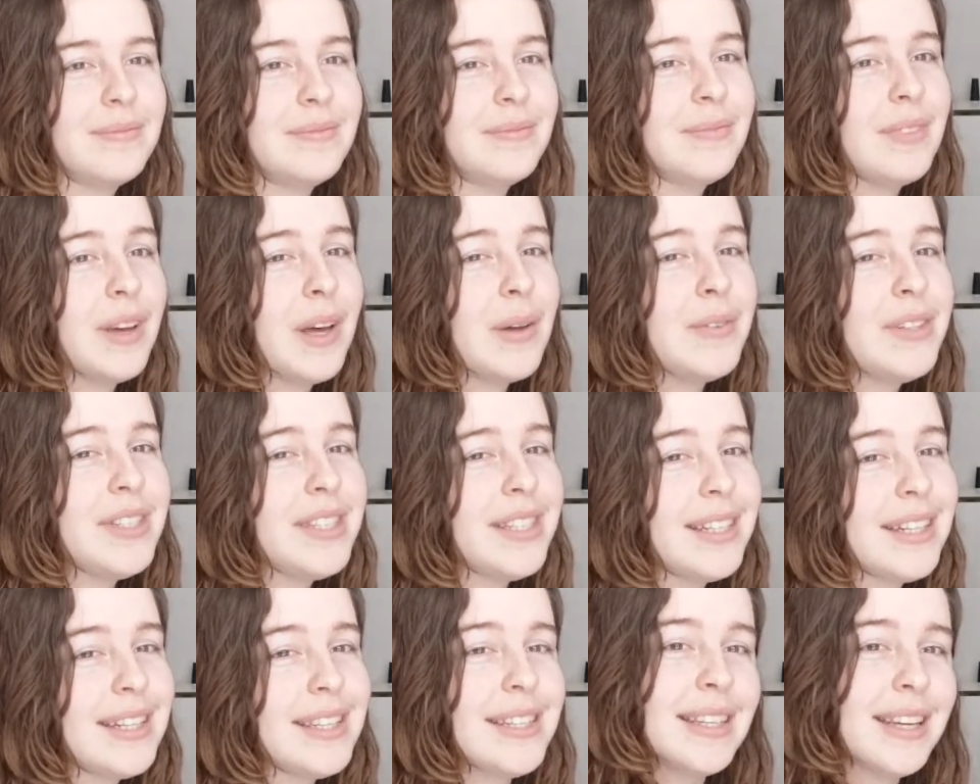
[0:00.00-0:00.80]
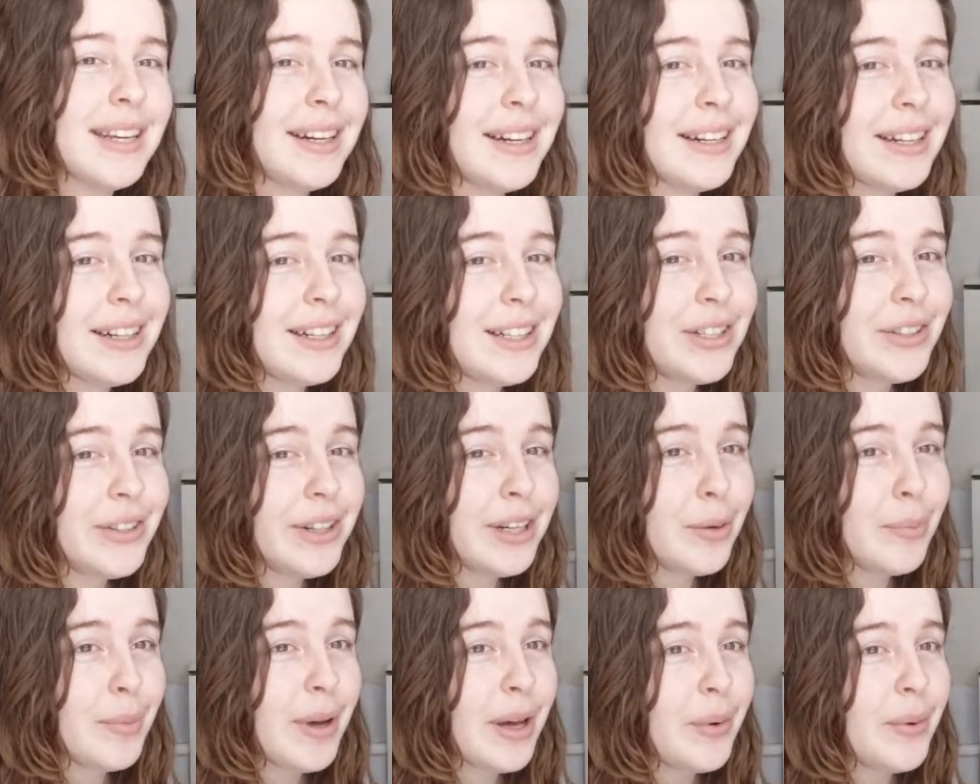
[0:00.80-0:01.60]
I'm just gonna sit here and
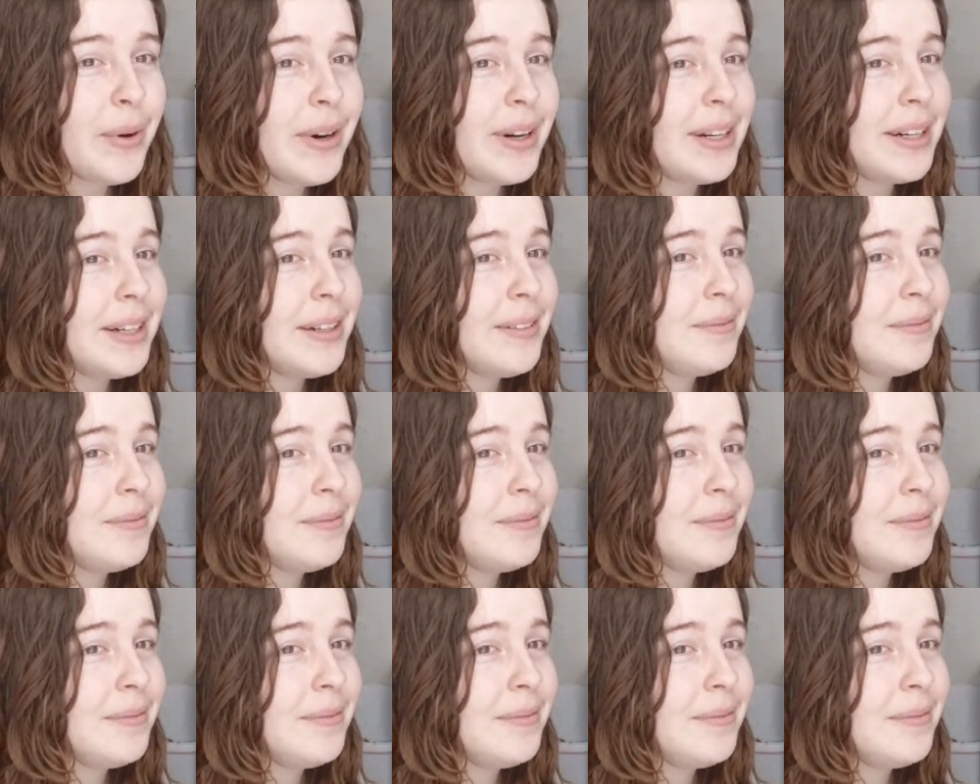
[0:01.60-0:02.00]
drink my water.